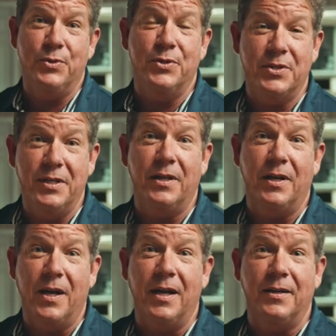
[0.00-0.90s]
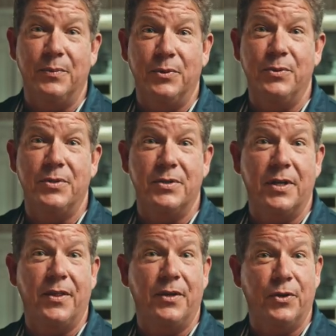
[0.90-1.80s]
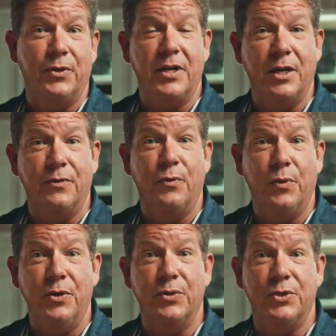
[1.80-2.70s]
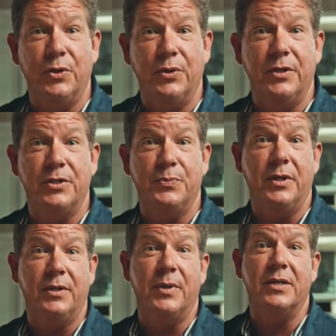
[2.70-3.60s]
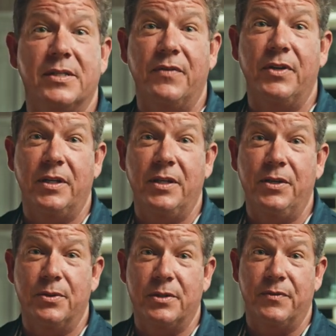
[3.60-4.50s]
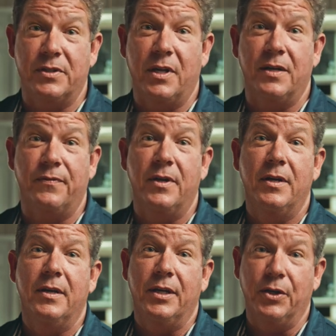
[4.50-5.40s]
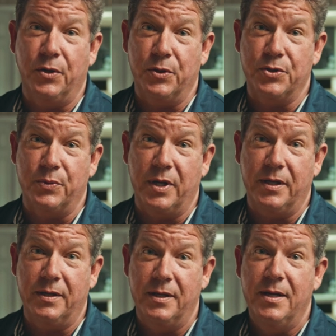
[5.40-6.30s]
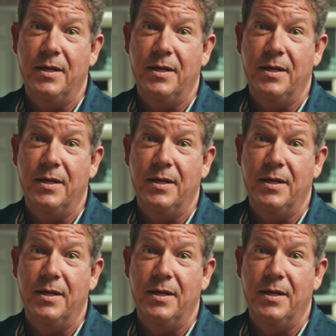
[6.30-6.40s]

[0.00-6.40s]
Bruce has seen a lot. Bruce is, I think, 39 or 40 years old and spent about 17 years of his life incarcerated.